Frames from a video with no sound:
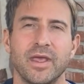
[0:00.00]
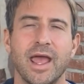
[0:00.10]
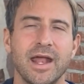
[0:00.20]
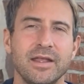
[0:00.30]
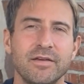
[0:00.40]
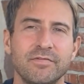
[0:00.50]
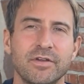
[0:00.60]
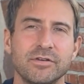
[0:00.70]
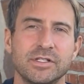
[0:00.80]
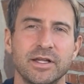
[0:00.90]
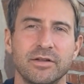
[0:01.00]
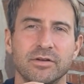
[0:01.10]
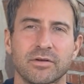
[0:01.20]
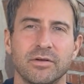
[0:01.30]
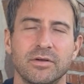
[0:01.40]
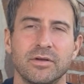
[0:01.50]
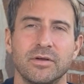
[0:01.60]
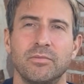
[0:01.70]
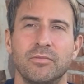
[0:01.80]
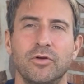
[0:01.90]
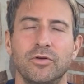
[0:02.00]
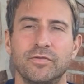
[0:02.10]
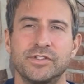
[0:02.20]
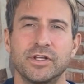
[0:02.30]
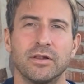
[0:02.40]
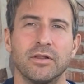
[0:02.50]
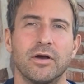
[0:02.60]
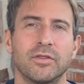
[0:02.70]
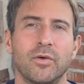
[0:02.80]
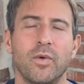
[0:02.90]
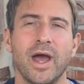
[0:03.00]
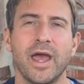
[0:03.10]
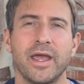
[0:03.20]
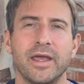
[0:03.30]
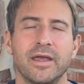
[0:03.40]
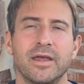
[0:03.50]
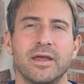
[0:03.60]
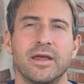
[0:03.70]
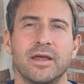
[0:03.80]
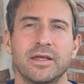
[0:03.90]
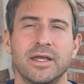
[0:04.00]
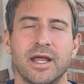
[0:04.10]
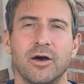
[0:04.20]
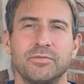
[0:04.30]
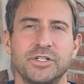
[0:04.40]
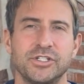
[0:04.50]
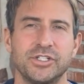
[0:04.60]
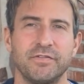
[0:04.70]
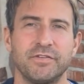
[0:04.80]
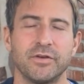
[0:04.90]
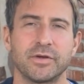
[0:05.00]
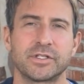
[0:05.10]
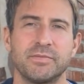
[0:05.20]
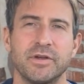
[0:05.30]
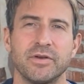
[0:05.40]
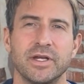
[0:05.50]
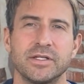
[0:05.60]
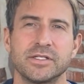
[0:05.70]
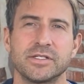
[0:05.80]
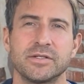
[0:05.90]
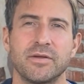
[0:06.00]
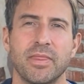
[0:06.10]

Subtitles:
Any of those little moves along the way can help to shift your experience.